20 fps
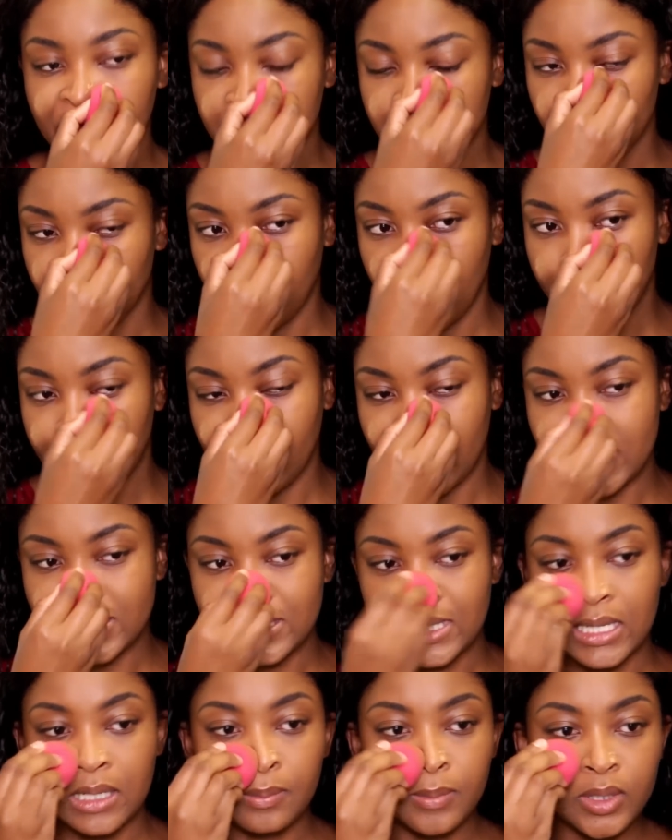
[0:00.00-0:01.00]
to prep my
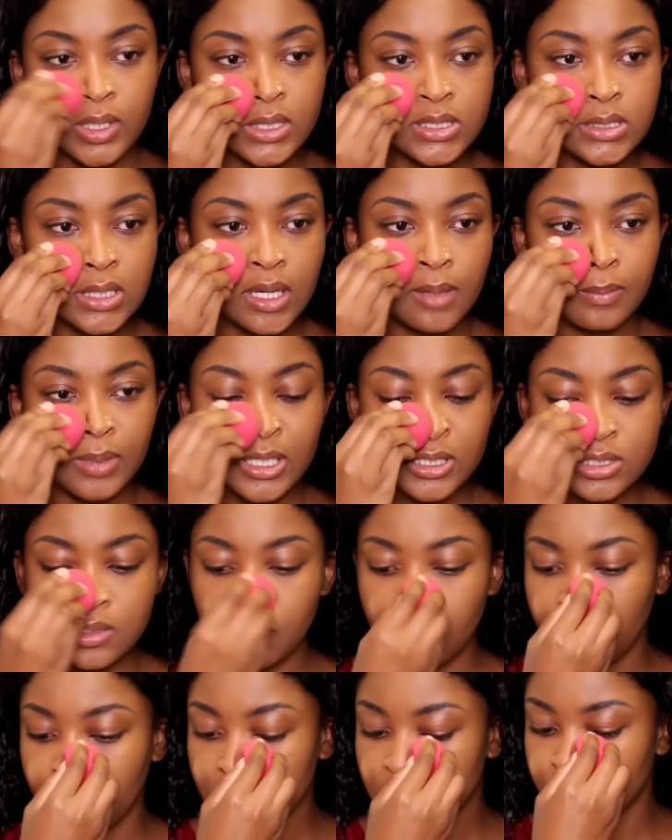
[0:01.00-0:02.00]
skin, because the complexion
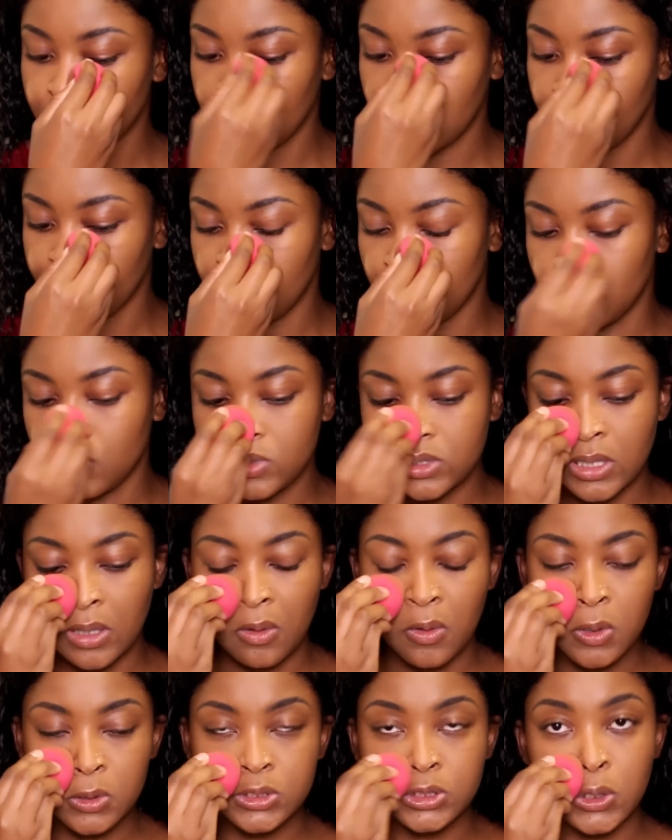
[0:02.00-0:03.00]
products we're going to be using
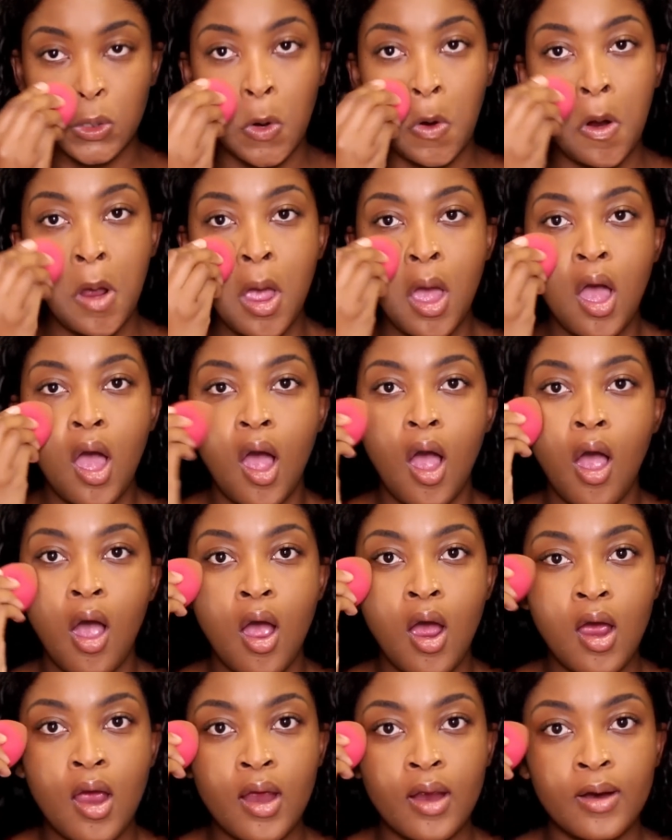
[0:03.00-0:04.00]
also
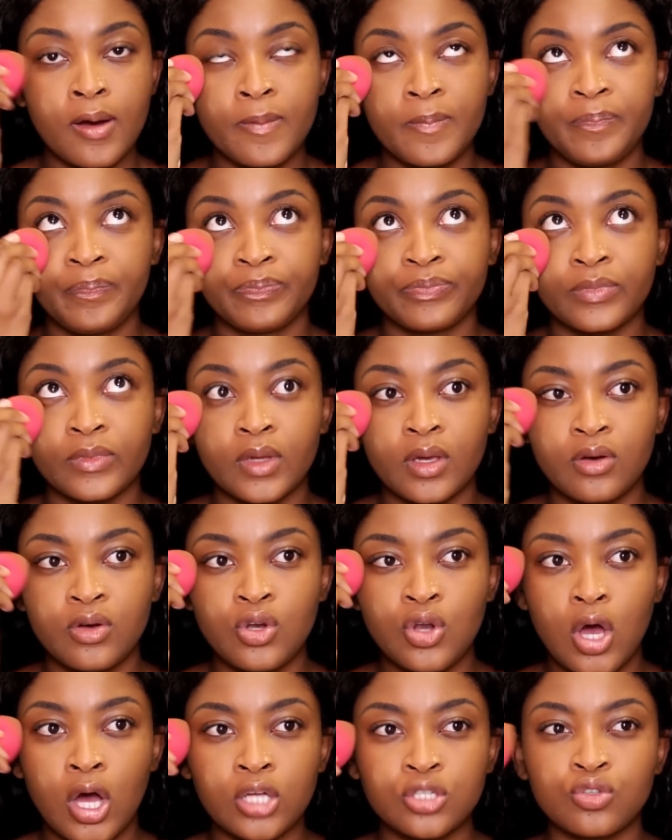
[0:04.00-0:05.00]
are
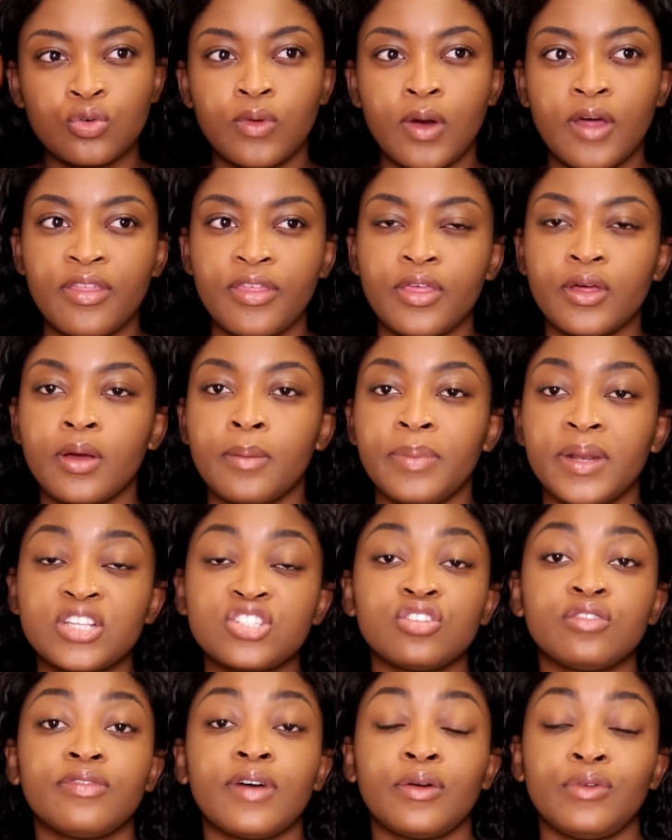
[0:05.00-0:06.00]
not, or rather the
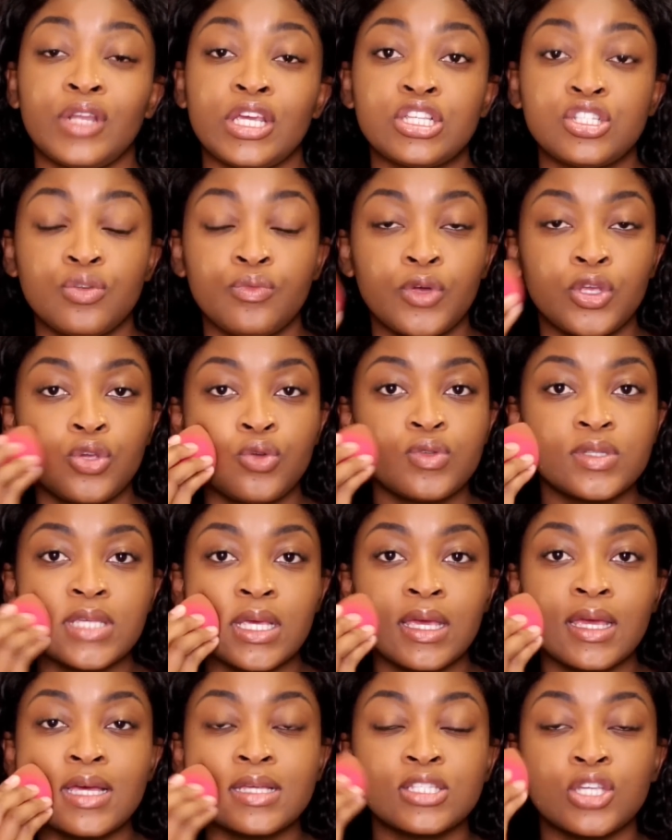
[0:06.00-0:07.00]
complexion foundation we're
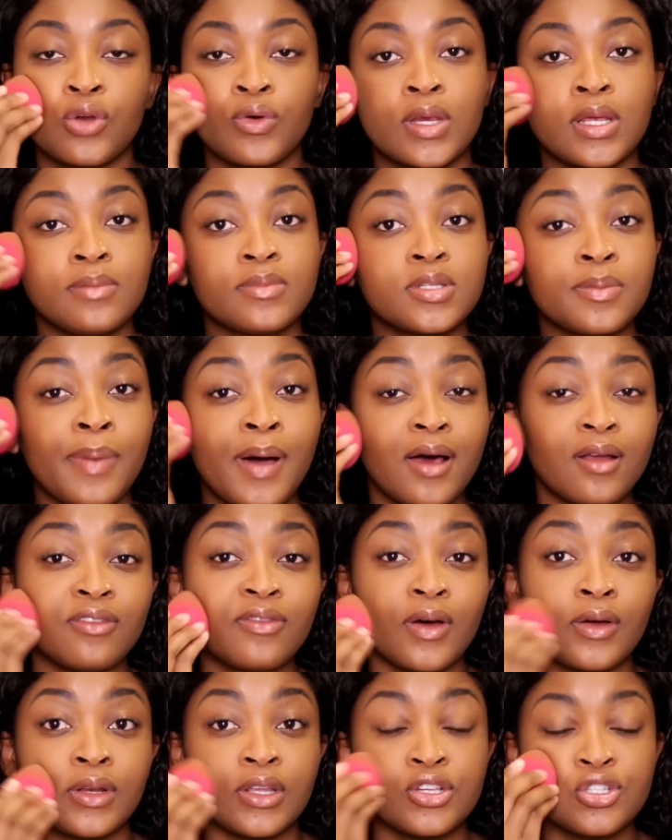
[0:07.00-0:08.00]
using is a cream to powder
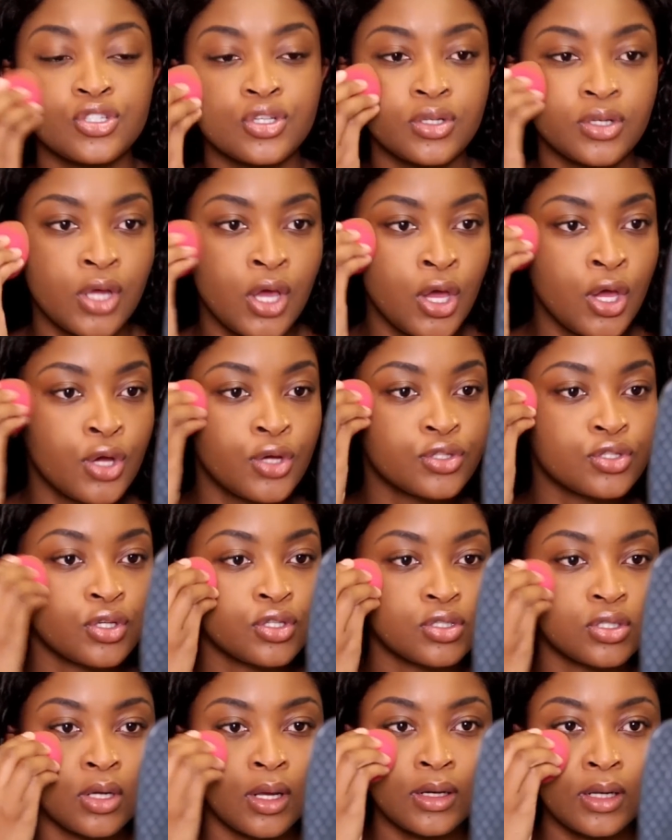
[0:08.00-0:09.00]
foundation, so
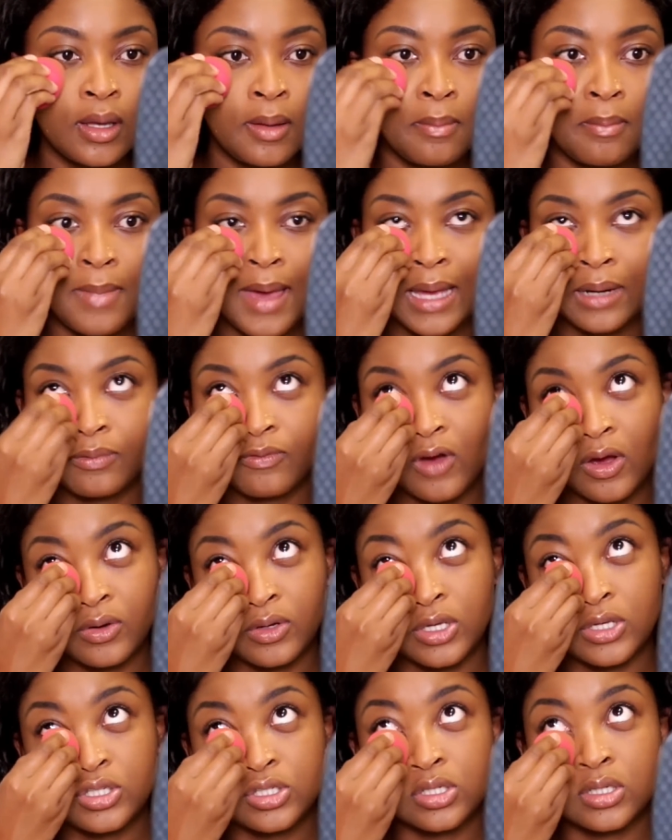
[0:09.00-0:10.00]
it's not a matte
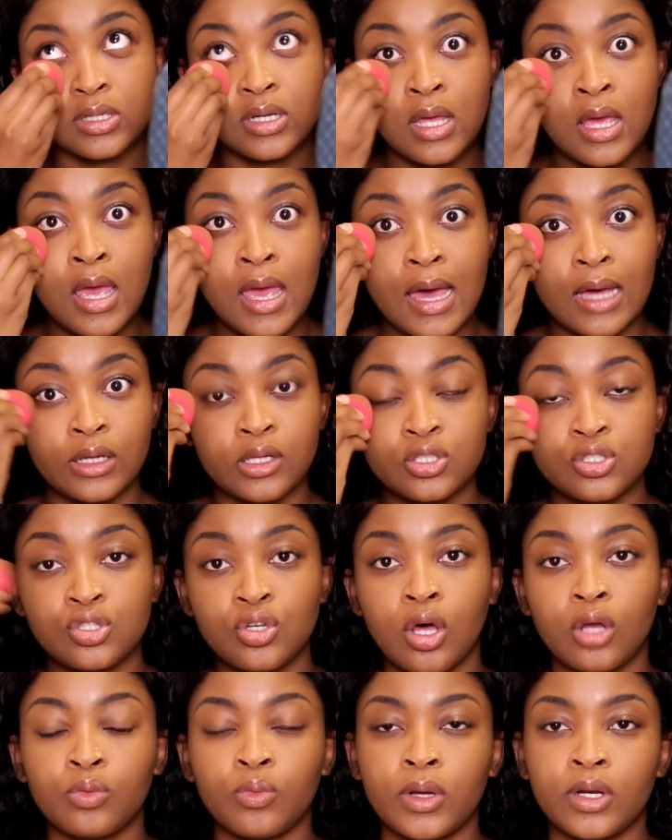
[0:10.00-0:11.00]
foundation and it's
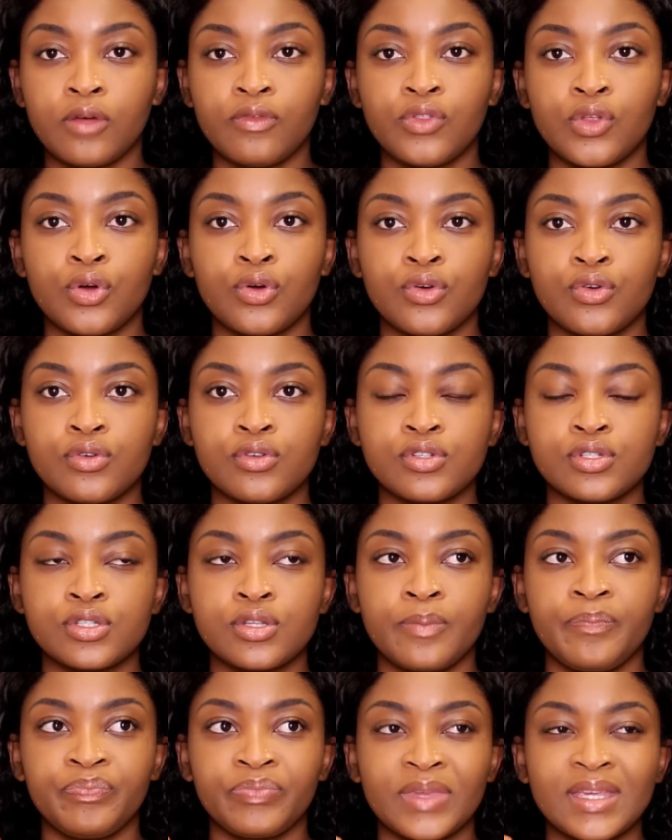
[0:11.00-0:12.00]
not one of those
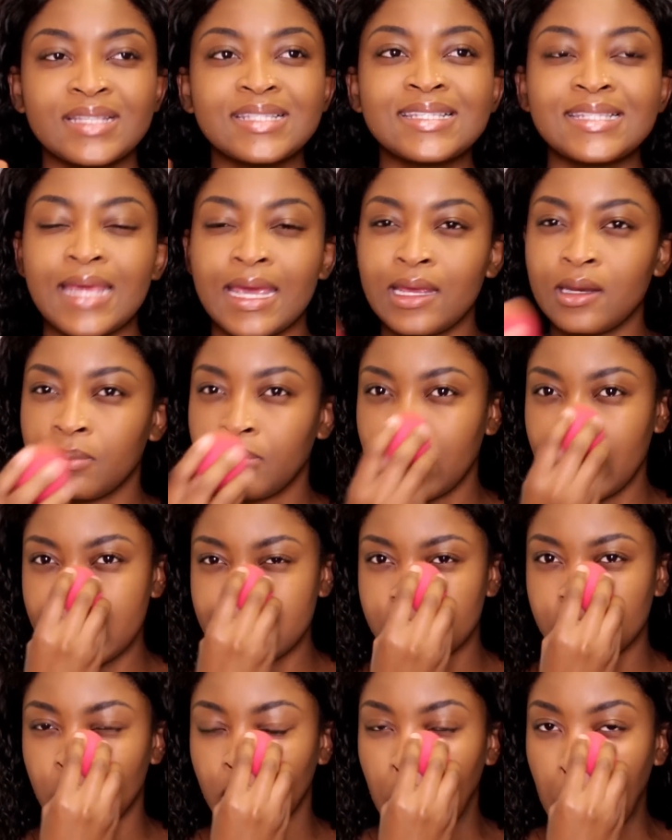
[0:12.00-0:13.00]
stay in
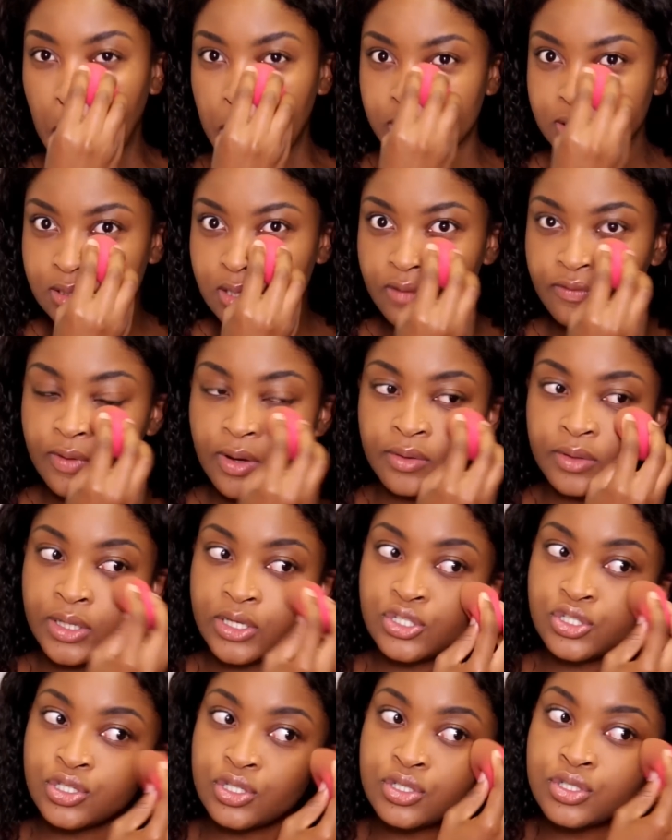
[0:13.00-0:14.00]
place lasting
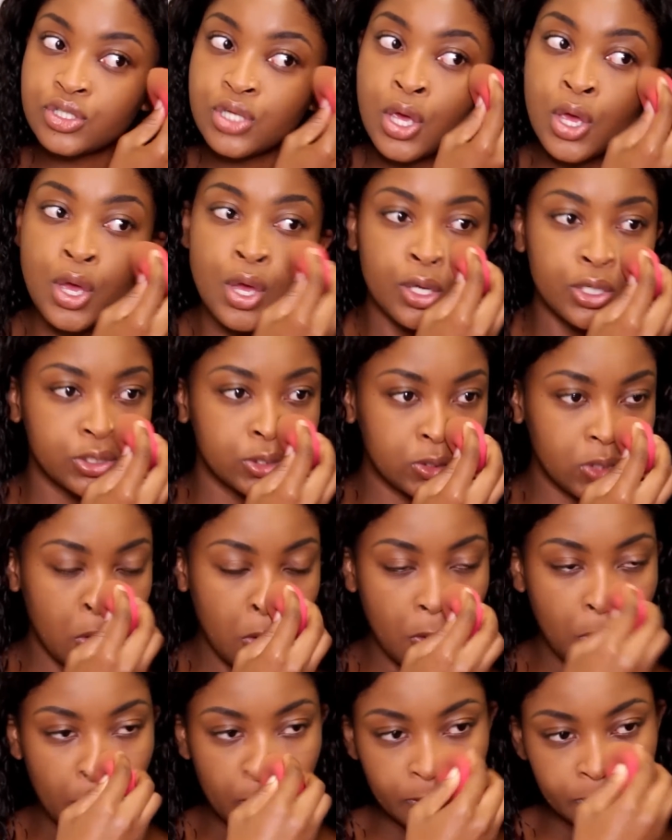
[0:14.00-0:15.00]
foundations,
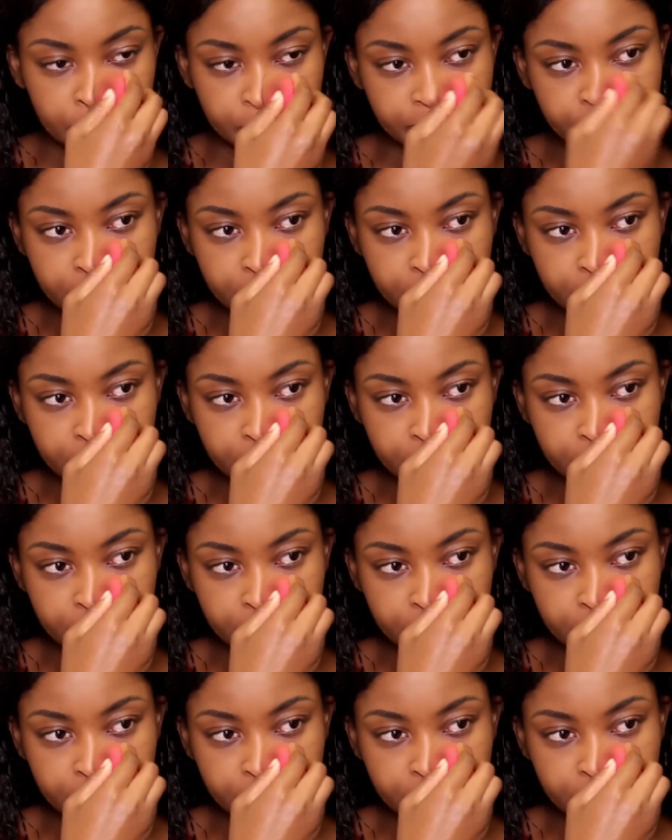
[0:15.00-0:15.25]
so